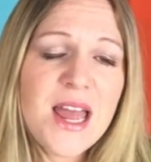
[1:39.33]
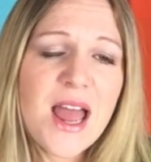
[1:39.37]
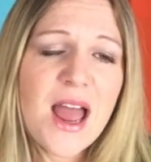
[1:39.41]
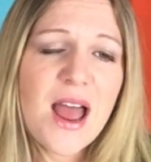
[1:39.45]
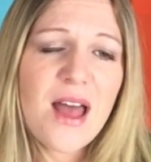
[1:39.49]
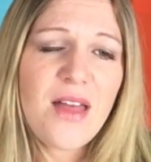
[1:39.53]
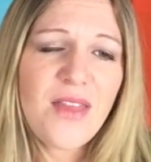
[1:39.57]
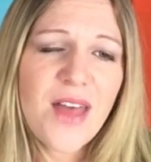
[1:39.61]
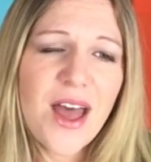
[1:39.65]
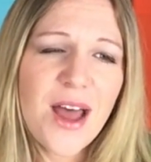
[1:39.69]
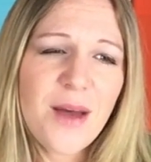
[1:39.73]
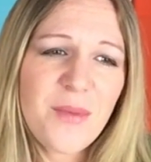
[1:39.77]

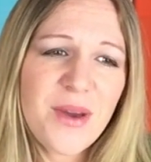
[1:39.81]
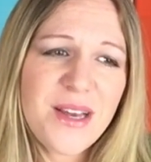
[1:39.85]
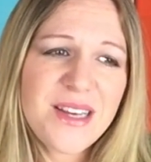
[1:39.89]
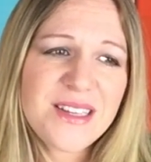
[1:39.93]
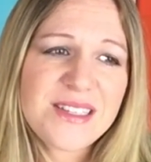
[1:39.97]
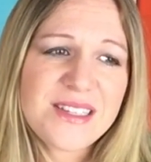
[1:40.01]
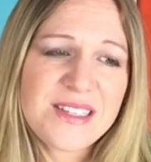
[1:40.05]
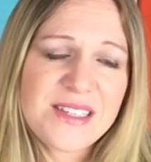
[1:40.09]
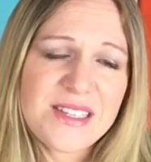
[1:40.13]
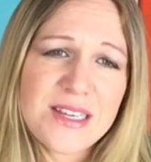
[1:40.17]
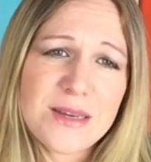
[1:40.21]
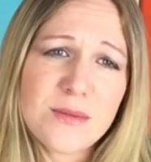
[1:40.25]
And that
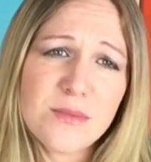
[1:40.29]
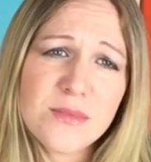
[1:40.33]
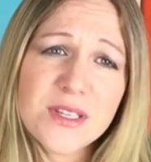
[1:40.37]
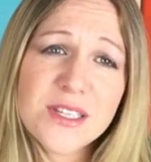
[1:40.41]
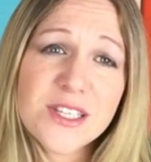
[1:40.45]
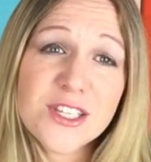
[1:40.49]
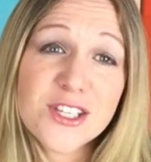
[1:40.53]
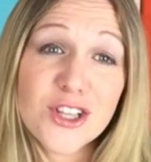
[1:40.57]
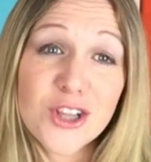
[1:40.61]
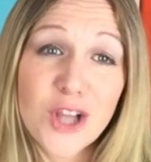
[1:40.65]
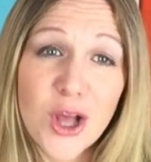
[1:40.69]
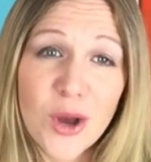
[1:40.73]
might seem
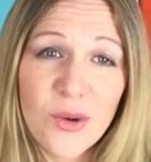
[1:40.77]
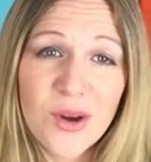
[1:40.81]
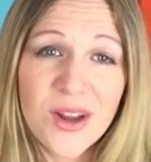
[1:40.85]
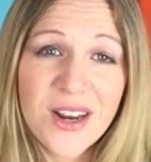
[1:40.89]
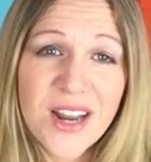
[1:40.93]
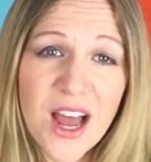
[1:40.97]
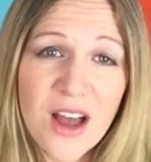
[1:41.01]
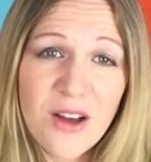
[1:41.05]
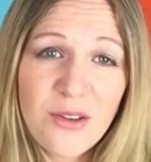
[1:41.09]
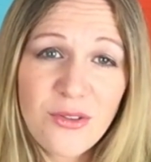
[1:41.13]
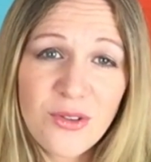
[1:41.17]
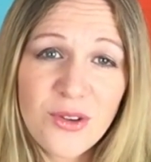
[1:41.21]
slow
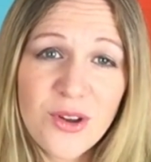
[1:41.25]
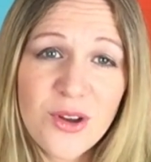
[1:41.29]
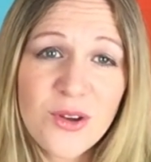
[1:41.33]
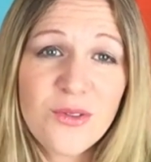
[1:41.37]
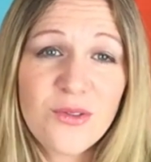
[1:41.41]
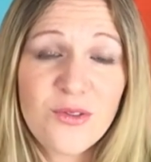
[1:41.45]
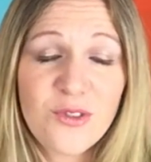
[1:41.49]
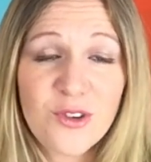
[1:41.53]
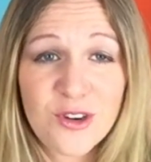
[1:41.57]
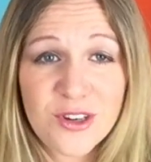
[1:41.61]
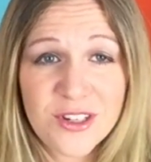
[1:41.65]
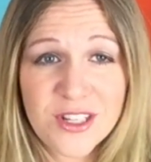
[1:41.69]
enough
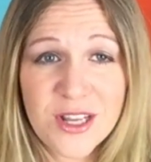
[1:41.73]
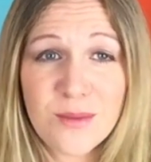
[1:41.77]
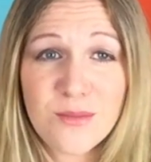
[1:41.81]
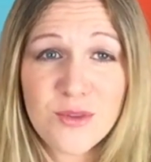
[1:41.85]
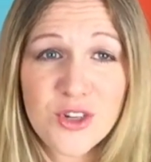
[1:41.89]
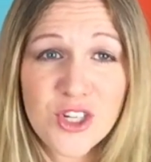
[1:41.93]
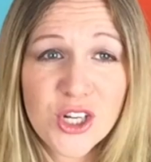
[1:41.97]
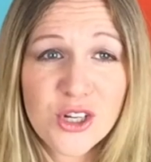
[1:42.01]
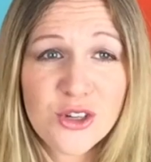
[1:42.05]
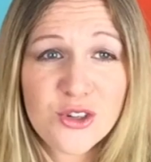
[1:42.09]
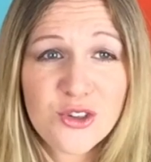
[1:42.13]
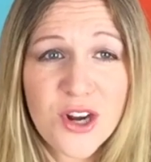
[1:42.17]
for some
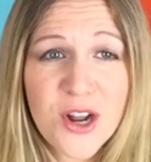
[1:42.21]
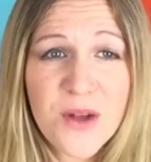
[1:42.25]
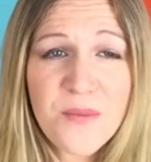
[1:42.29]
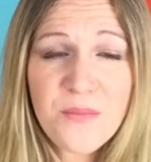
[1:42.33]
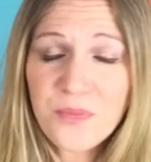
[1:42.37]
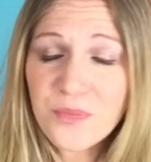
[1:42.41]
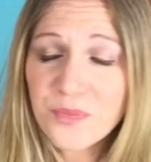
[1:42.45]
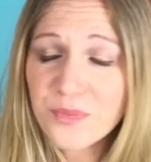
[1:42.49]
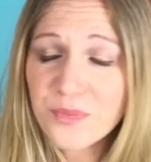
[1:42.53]
children.